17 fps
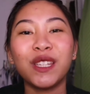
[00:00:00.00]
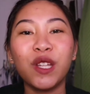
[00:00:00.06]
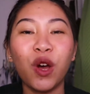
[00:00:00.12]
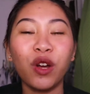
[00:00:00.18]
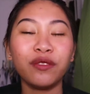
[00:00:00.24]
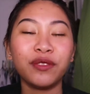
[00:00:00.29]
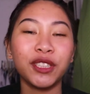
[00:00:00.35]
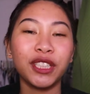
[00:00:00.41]

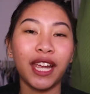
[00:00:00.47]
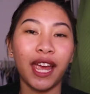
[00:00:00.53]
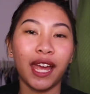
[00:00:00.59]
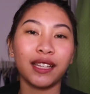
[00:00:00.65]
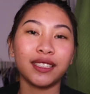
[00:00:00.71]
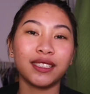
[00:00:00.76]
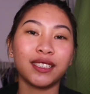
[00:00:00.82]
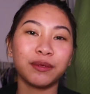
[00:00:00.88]
don't
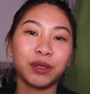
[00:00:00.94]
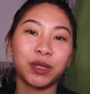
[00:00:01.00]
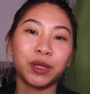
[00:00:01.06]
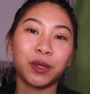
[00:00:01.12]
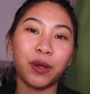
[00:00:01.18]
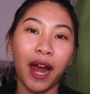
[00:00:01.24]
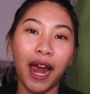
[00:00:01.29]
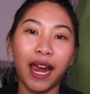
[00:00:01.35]
forget to
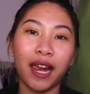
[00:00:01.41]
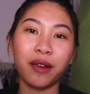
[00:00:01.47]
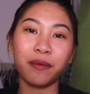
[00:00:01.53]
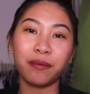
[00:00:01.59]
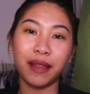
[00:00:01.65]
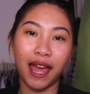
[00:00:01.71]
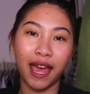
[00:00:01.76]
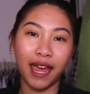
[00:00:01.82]

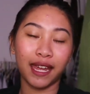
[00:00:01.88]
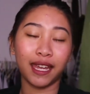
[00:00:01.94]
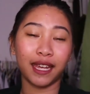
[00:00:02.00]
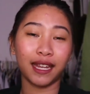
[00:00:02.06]
subscribe, like,